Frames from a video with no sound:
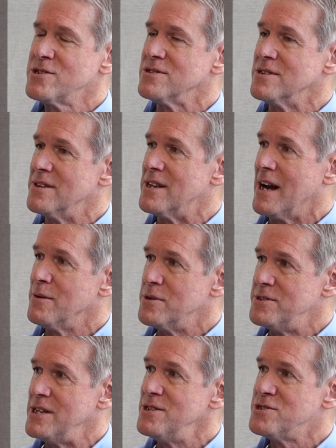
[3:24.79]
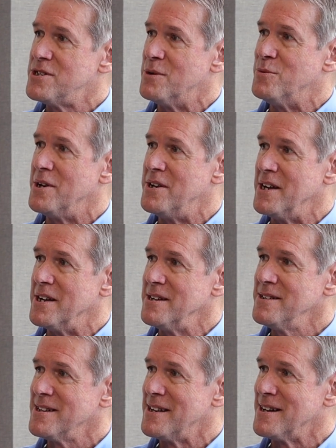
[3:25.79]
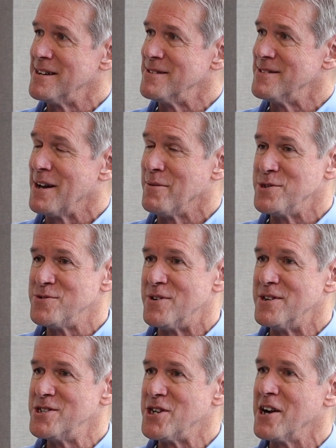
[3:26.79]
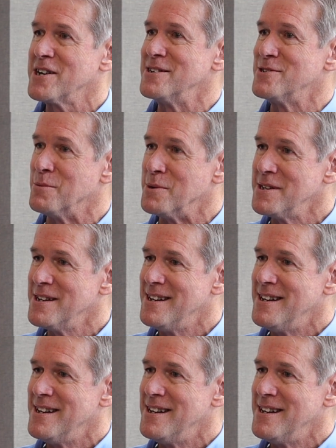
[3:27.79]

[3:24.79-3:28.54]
actually, that I would teach there one day. And that was very shocking to me.